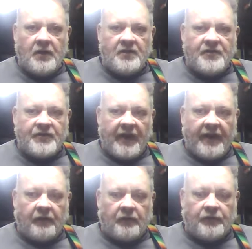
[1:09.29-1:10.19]

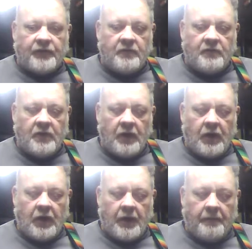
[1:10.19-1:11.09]
saddles,
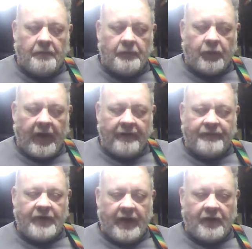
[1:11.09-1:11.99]

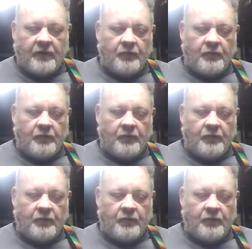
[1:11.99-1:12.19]
Tech,